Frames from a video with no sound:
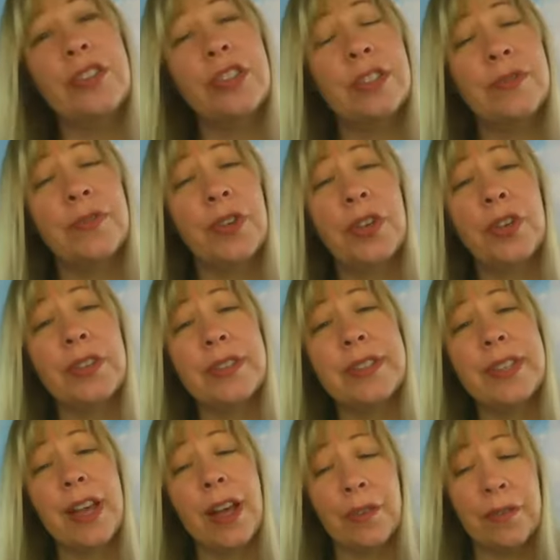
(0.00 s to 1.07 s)
just for
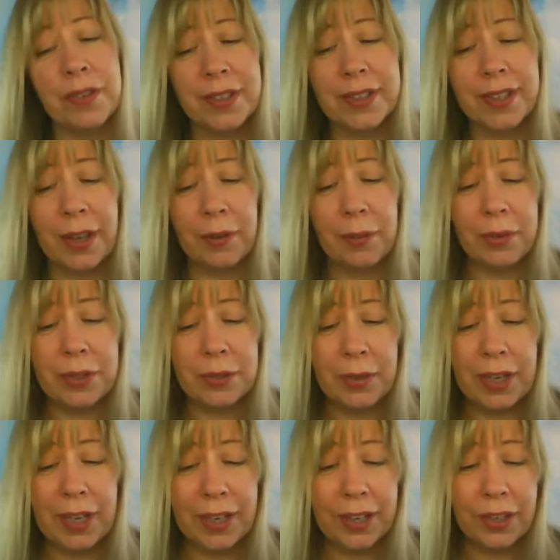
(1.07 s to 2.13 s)
yourself? Because I was
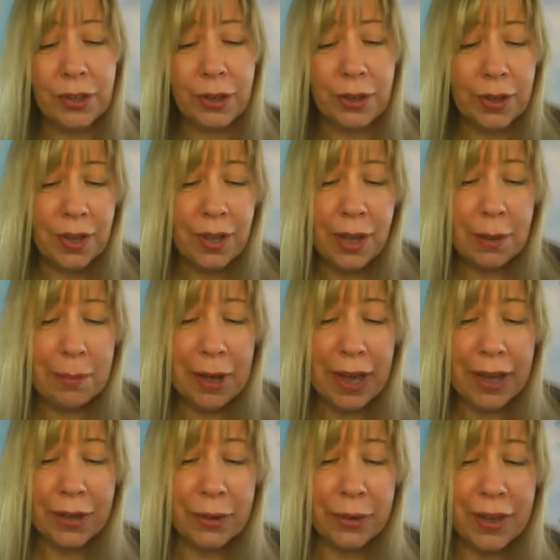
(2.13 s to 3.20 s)
reading in your
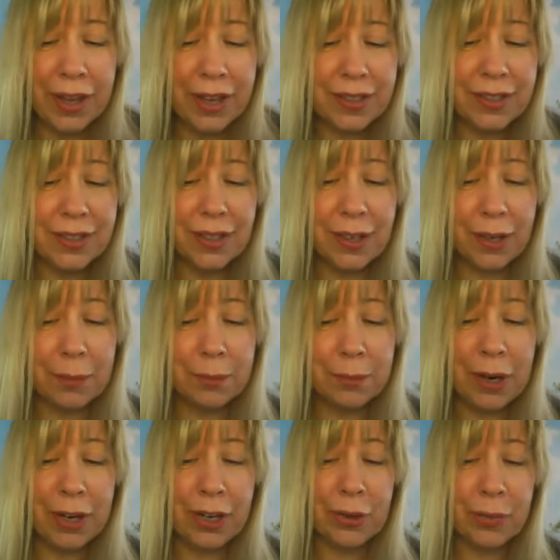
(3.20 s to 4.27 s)
bio that
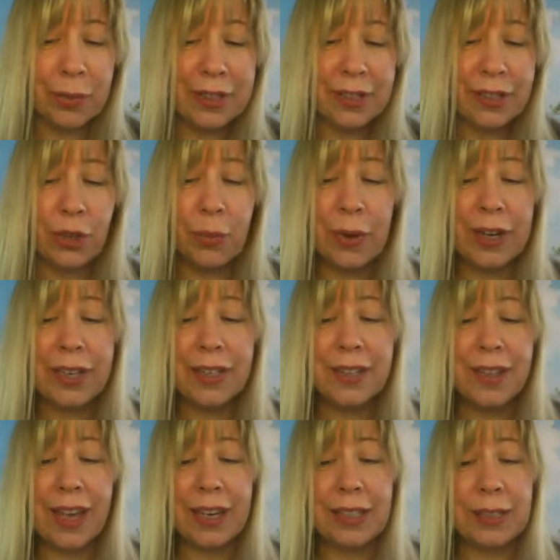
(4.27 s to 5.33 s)
part of the reason you went
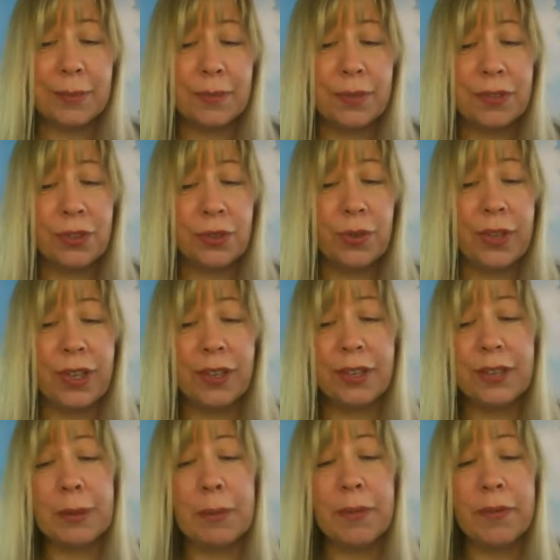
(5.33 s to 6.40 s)
into that is to
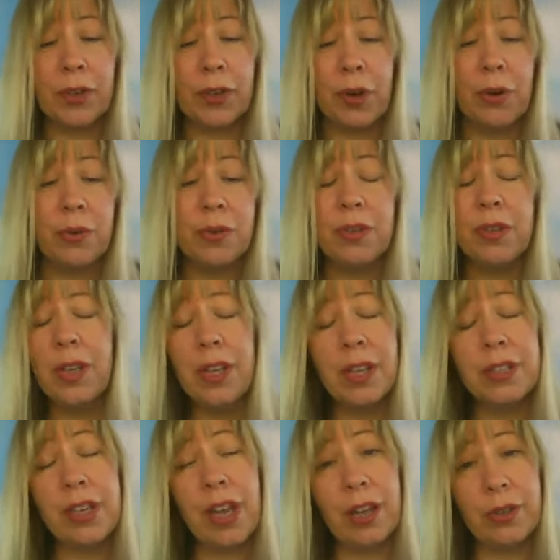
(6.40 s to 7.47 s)
heal some of your own
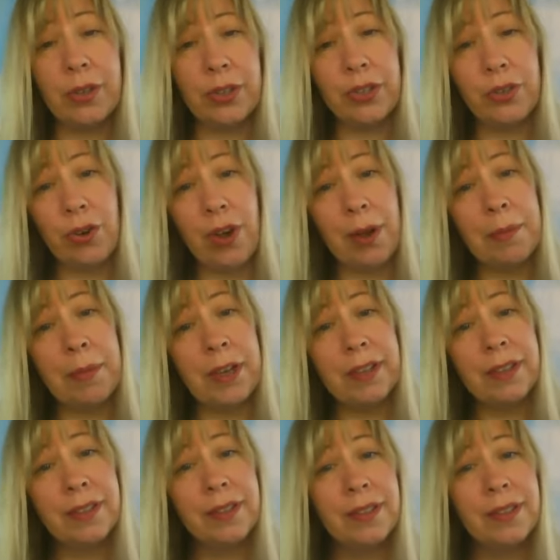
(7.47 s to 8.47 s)
childhood trauma.